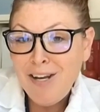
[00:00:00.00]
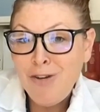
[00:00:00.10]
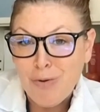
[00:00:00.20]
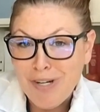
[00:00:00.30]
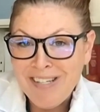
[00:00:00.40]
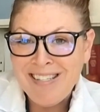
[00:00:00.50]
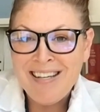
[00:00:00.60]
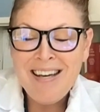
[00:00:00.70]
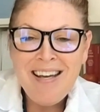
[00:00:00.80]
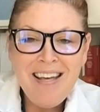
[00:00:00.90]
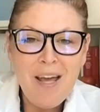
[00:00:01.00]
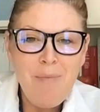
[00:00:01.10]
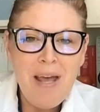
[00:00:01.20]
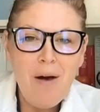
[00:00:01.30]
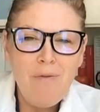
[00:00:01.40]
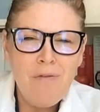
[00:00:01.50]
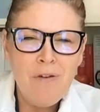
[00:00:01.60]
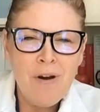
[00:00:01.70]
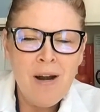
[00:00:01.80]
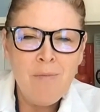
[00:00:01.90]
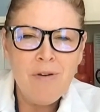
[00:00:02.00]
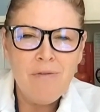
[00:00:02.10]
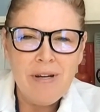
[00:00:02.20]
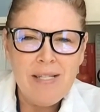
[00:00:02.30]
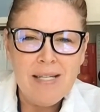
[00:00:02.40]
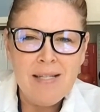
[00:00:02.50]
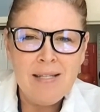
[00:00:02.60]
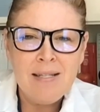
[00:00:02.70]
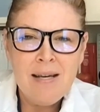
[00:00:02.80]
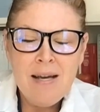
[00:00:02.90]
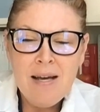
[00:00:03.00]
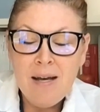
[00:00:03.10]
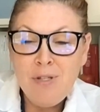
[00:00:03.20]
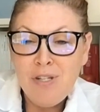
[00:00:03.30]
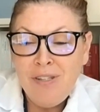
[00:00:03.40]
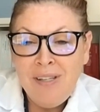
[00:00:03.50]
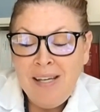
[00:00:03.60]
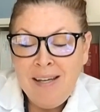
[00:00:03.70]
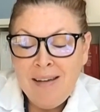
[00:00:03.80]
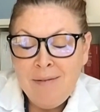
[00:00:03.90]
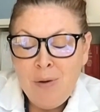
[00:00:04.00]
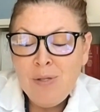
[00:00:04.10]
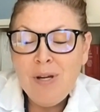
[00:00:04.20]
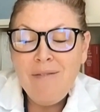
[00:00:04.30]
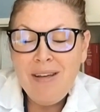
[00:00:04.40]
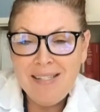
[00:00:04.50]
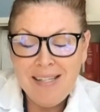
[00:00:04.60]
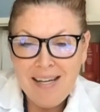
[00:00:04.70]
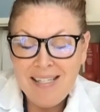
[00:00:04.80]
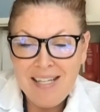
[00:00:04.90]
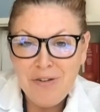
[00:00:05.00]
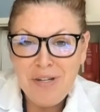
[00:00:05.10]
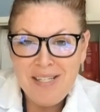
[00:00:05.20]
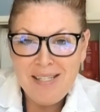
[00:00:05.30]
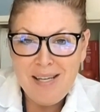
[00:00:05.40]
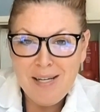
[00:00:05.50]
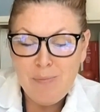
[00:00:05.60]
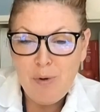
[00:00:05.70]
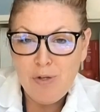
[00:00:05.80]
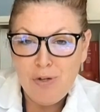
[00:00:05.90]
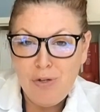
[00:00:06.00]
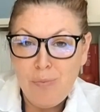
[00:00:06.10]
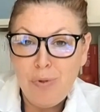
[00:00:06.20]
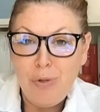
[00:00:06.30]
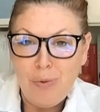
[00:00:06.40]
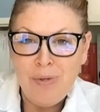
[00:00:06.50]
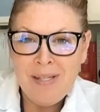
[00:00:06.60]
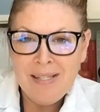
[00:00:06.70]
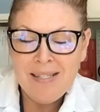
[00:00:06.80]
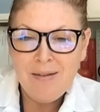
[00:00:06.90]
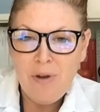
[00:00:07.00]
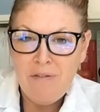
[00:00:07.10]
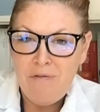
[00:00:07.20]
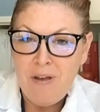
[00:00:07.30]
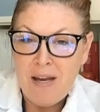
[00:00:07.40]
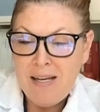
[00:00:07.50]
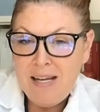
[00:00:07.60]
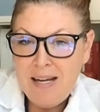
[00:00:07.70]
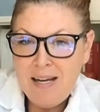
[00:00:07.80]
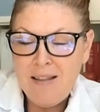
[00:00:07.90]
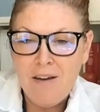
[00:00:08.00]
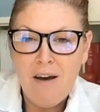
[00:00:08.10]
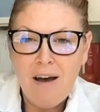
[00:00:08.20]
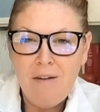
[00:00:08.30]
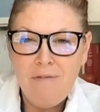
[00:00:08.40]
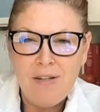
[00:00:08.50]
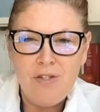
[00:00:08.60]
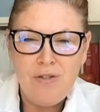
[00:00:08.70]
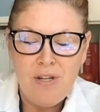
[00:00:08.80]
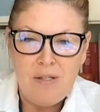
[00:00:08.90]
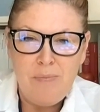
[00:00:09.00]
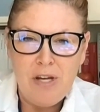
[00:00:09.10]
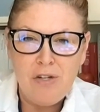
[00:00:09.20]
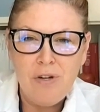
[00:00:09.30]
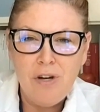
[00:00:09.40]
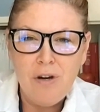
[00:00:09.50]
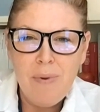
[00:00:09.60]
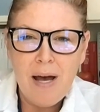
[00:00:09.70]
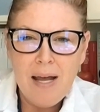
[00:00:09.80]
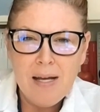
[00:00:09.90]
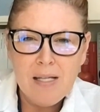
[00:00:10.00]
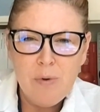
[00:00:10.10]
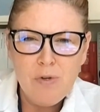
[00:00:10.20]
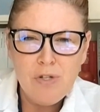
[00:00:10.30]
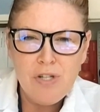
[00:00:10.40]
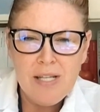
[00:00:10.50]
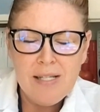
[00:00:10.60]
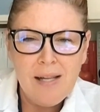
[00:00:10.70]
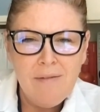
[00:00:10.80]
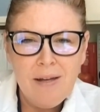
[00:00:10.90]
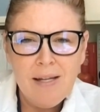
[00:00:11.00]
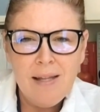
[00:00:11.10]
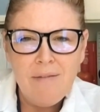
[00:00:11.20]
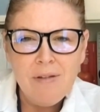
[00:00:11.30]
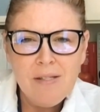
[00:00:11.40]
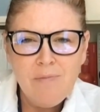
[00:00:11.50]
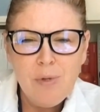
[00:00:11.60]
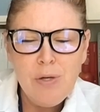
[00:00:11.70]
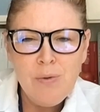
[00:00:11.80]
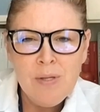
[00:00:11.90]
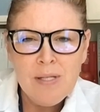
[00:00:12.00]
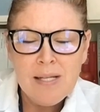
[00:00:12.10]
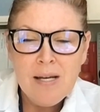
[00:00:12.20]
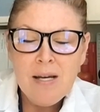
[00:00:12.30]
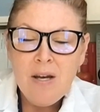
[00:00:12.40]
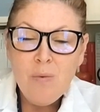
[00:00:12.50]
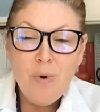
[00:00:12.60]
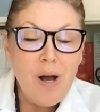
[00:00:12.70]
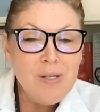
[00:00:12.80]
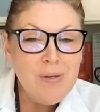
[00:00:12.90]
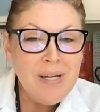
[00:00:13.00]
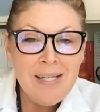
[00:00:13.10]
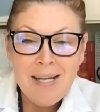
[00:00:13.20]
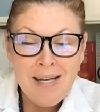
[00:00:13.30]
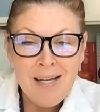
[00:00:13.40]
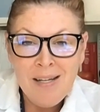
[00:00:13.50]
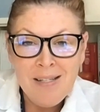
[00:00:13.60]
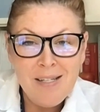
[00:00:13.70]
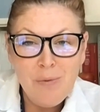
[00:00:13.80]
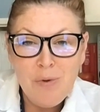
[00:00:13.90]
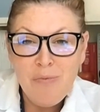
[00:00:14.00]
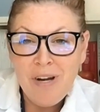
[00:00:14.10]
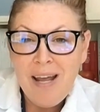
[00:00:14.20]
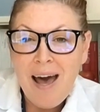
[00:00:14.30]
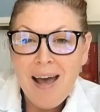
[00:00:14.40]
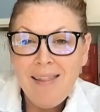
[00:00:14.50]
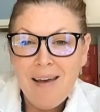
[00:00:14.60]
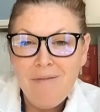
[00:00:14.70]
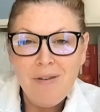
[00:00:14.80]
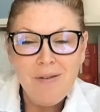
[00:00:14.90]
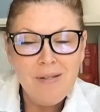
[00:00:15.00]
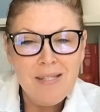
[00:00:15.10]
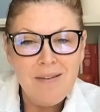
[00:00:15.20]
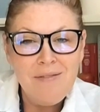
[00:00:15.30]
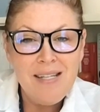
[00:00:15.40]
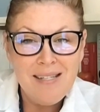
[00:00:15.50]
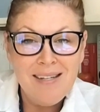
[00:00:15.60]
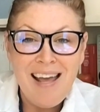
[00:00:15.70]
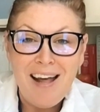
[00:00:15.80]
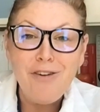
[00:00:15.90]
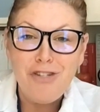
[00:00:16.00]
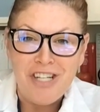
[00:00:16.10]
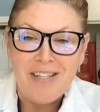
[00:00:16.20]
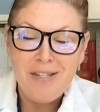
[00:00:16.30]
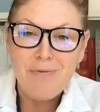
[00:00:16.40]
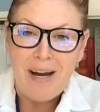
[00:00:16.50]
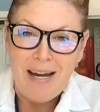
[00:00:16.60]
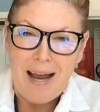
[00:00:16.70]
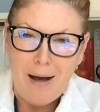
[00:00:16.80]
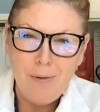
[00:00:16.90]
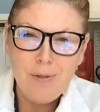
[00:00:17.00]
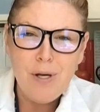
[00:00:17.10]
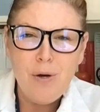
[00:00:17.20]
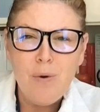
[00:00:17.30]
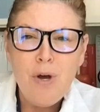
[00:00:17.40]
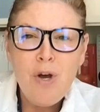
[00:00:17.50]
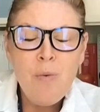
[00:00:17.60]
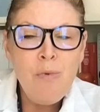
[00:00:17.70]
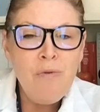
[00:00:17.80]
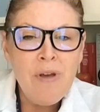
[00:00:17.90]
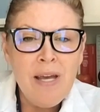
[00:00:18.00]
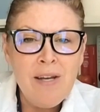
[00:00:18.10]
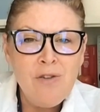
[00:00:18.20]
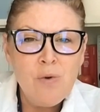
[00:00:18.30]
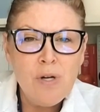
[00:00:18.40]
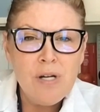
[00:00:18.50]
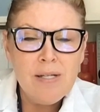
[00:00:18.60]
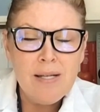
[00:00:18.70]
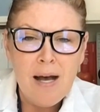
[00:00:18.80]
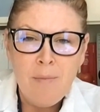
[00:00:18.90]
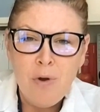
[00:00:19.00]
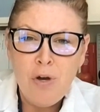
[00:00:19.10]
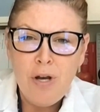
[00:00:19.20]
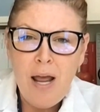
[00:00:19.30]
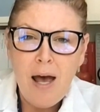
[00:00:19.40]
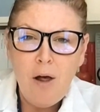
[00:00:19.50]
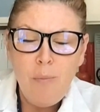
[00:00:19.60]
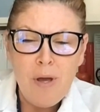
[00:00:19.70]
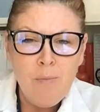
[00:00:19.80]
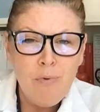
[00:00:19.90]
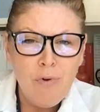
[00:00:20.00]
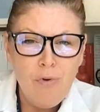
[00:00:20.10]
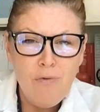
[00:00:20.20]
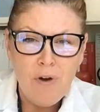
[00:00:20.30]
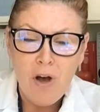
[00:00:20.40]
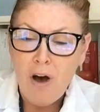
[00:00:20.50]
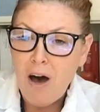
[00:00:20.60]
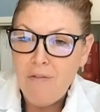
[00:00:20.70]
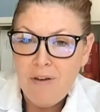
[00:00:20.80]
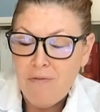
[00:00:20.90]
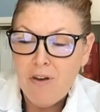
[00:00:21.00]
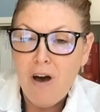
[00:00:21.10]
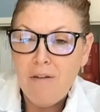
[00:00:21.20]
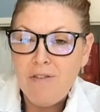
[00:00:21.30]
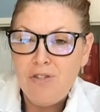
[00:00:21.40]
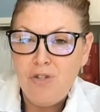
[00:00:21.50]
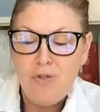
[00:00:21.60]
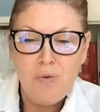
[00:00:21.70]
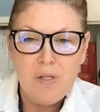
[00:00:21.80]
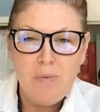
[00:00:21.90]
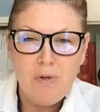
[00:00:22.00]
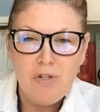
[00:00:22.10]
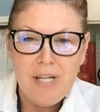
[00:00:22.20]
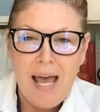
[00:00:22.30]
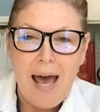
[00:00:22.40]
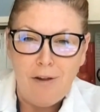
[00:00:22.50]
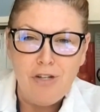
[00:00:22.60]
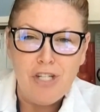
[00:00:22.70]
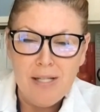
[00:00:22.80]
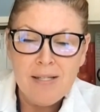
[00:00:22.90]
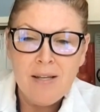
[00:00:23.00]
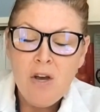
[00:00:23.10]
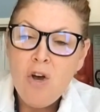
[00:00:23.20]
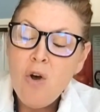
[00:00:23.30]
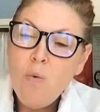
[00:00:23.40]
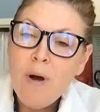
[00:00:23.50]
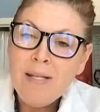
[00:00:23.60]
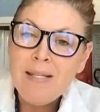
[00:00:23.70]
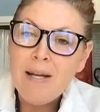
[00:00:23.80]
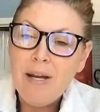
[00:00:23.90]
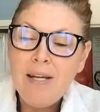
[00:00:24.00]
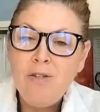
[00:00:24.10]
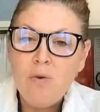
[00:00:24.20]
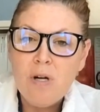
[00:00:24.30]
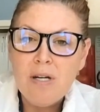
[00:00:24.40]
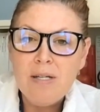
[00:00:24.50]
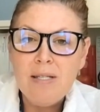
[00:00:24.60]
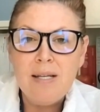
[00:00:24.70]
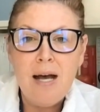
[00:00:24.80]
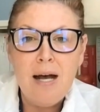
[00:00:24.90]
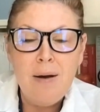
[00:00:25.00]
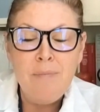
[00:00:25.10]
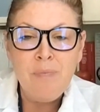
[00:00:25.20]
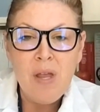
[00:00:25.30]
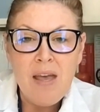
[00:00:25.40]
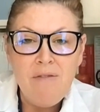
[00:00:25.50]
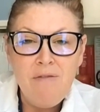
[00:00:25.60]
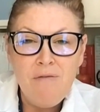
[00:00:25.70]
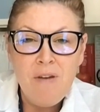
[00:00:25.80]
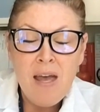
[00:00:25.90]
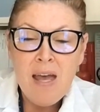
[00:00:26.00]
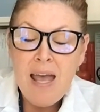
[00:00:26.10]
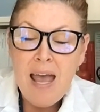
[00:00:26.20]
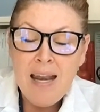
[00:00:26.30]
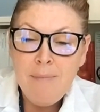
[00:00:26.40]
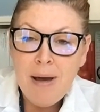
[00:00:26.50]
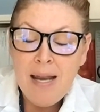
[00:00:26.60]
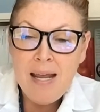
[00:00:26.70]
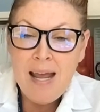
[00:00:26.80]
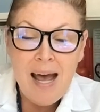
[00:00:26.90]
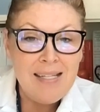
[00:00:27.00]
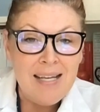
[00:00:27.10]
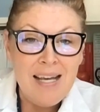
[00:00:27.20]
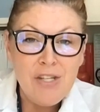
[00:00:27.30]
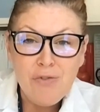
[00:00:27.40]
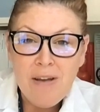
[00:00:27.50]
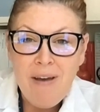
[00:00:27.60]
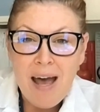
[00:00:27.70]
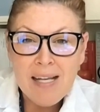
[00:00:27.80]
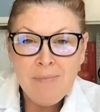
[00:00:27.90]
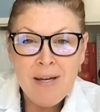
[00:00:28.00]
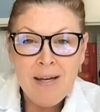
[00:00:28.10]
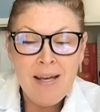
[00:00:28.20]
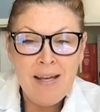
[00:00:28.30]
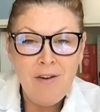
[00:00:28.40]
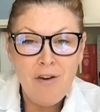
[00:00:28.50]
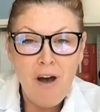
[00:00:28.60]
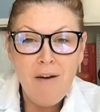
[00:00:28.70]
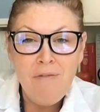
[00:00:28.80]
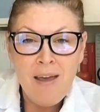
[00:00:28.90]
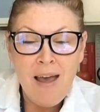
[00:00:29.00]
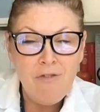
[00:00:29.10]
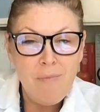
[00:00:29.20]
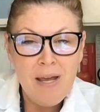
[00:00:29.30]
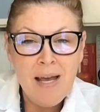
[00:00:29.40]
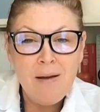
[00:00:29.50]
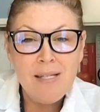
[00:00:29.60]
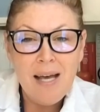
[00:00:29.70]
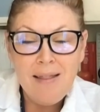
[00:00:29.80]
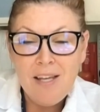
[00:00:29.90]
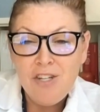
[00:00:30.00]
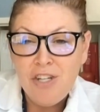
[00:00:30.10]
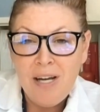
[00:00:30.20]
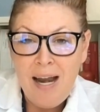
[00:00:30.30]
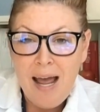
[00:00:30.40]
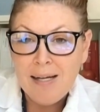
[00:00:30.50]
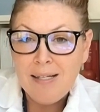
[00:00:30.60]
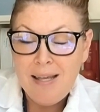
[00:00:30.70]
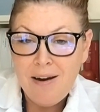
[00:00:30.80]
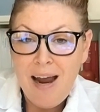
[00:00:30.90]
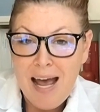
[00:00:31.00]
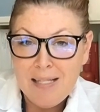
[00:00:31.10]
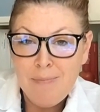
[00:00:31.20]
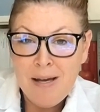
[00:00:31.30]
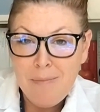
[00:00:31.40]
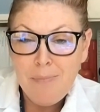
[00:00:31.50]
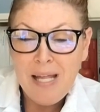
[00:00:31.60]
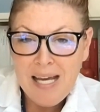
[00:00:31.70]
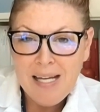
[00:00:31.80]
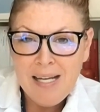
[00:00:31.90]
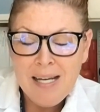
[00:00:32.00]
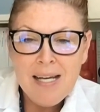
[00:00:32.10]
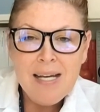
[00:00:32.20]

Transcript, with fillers: indoors can be helpful for a number of reasons um, certainly most obviously it decreases the exposure to pollutants if indeed the cough is is being triggered by exposure to these elevated levels of pollutants we're also contending still with pretty high levels of seasonal allergens right now so moving indoors um, could help improve a cough if the cough is due to exposure to allergens once they're indoors um, if anybody has a history of asthma and they're coughing after being outside, they should enact their asthma plan.